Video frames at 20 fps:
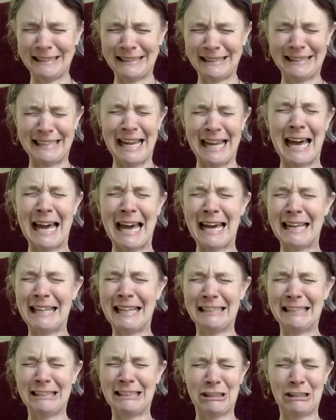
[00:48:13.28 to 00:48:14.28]
sad
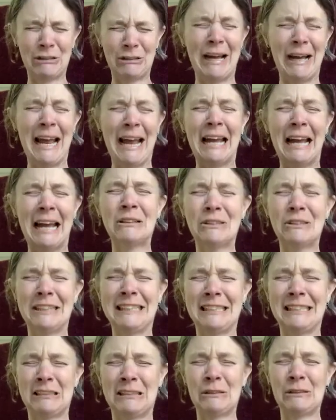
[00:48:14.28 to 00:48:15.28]
and so
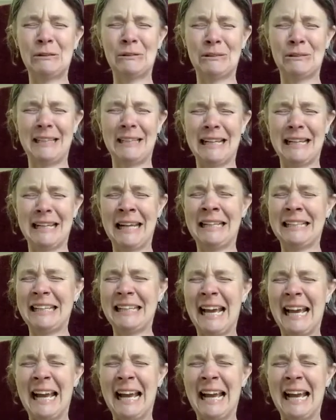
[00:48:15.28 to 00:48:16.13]
angry too that I